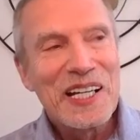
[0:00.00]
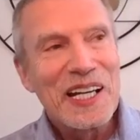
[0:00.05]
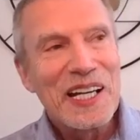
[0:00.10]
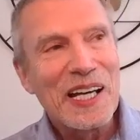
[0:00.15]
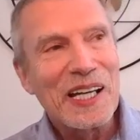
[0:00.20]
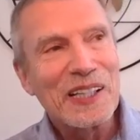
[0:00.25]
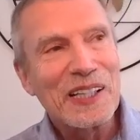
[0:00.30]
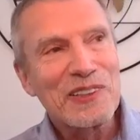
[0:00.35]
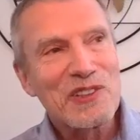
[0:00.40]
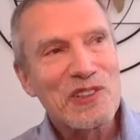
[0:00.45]

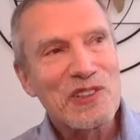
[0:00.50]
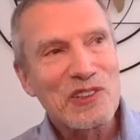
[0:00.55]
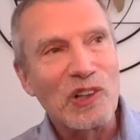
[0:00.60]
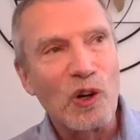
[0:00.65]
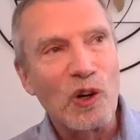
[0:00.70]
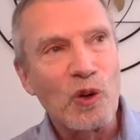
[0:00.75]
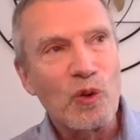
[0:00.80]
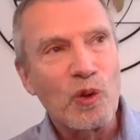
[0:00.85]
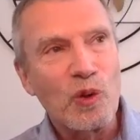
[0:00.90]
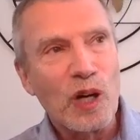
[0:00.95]
And
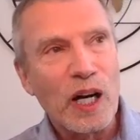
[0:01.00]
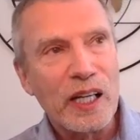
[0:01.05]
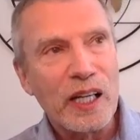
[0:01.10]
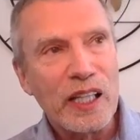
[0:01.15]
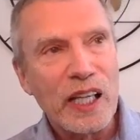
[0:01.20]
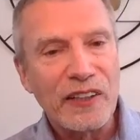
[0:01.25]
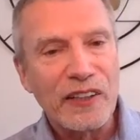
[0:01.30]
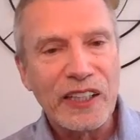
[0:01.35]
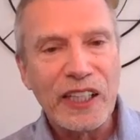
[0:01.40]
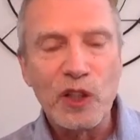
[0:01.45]
so
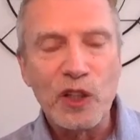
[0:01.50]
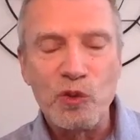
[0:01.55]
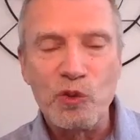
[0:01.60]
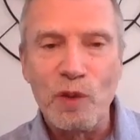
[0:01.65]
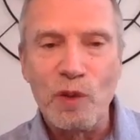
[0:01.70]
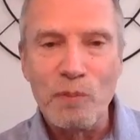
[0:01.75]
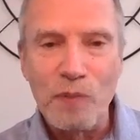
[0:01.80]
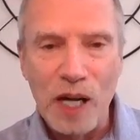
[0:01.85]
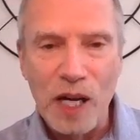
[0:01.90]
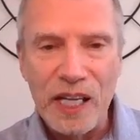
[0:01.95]
I think you
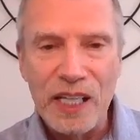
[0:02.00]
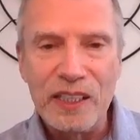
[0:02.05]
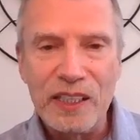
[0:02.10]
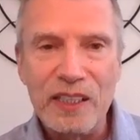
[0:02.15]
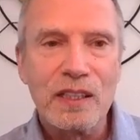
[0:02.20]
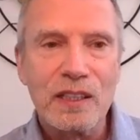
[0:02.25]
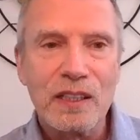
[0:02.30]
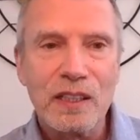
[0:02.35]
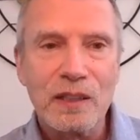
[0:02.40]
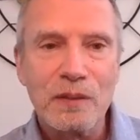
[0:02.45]

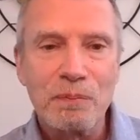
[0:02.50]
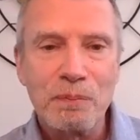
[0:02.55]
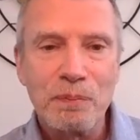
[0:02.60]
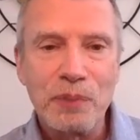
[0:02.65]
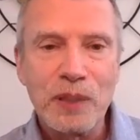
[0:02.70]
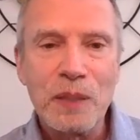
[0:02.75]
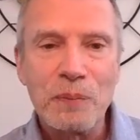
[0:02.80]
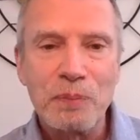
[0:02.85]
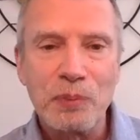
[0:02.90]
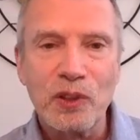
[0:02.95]
remind
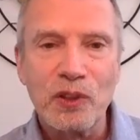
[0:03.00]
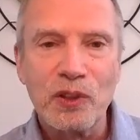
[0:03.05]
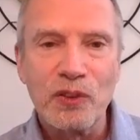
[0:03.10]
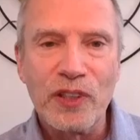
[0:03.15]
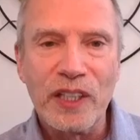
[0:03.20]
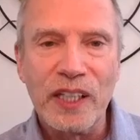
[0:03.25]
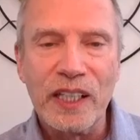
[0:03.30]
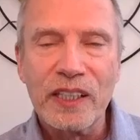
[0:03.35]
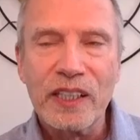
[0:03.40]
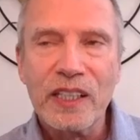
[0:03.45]
people
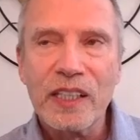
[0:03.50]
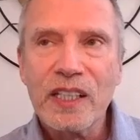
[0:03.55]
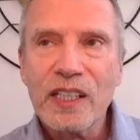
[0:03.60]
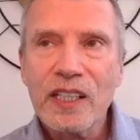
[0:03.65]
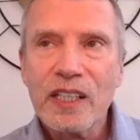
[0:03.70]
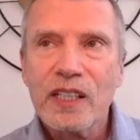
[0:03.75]
that